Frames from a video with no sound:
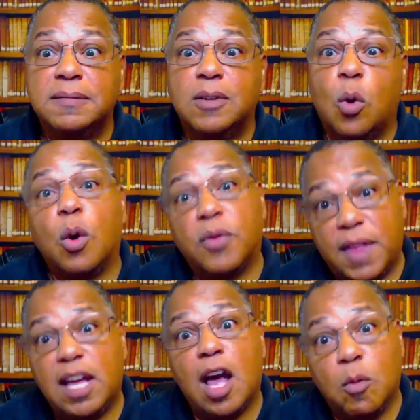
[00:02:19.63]
or
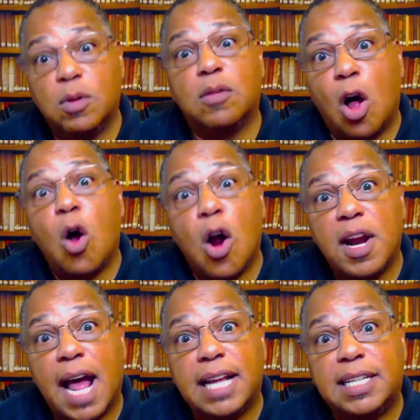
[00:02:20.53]
they are
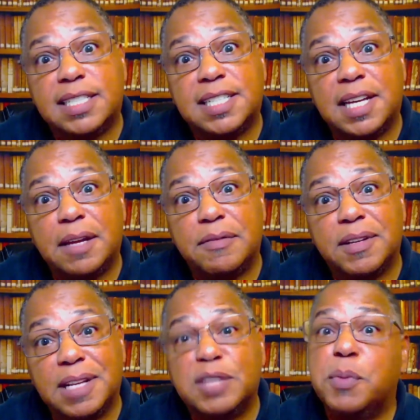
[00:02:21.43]
not deceived.
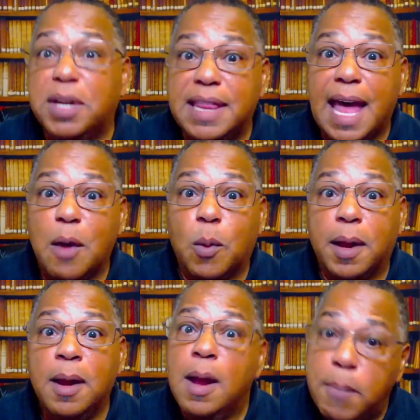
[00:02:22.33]
Let's put it that way,
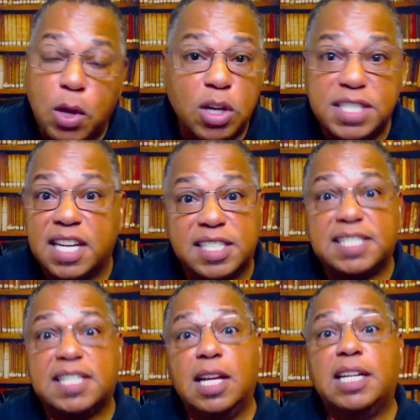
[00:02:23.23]
because they're
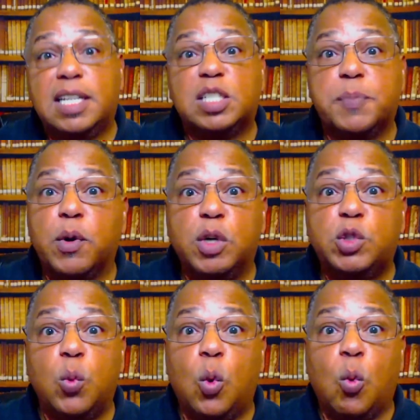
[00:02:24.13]
still in the
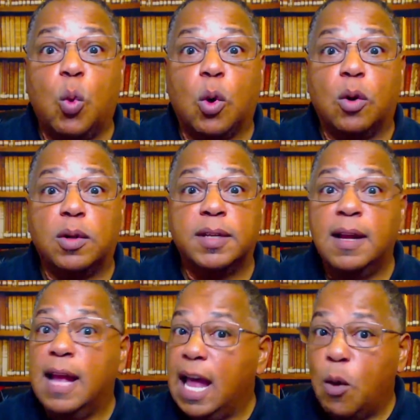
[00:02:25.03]
spiritual world
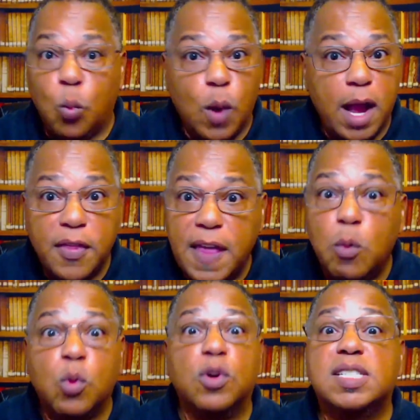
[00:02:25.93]
where they
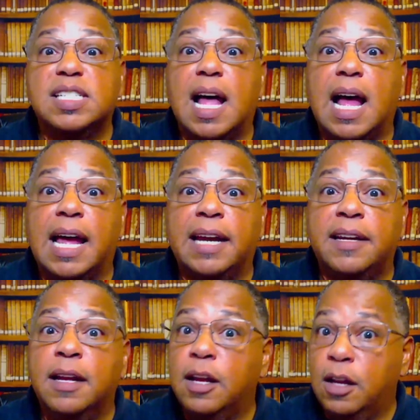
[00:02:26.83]
were assigned
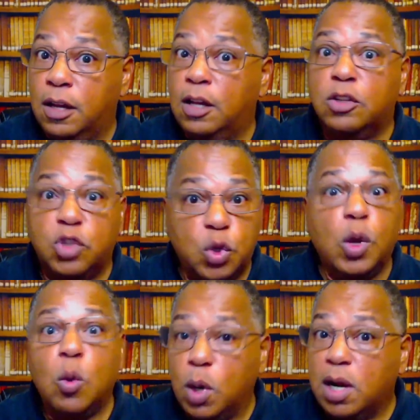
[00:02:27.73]

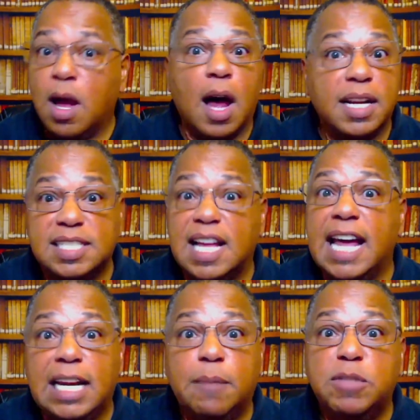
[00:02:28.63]
doing what God
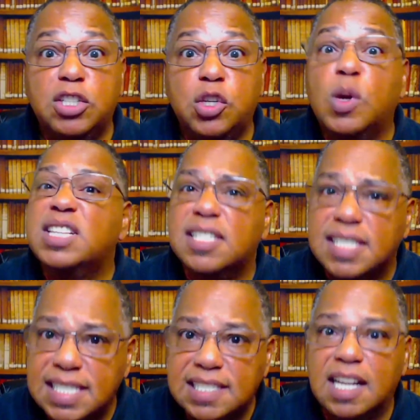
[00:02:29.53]
assigned them to do until
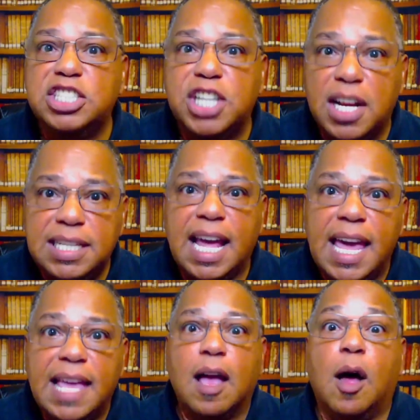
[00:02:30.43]
such a
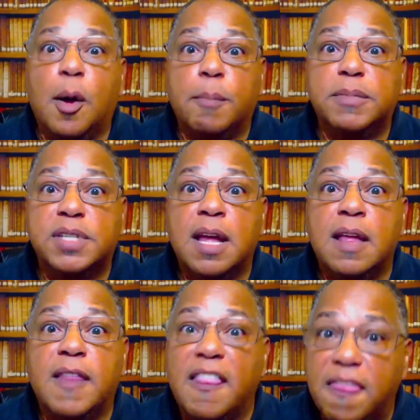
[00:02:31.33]
day comes
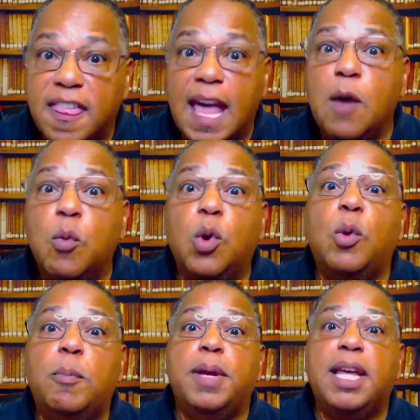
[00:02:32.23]
that they will
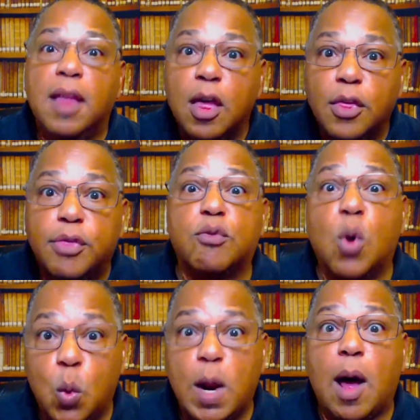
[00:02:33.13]
be
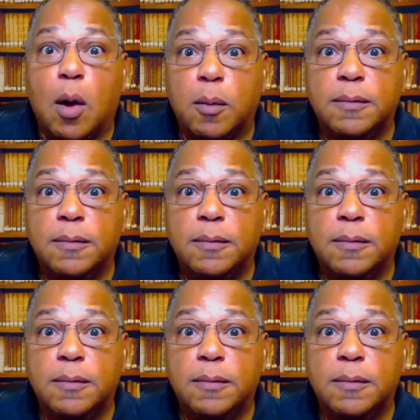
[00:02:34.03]
thrown out.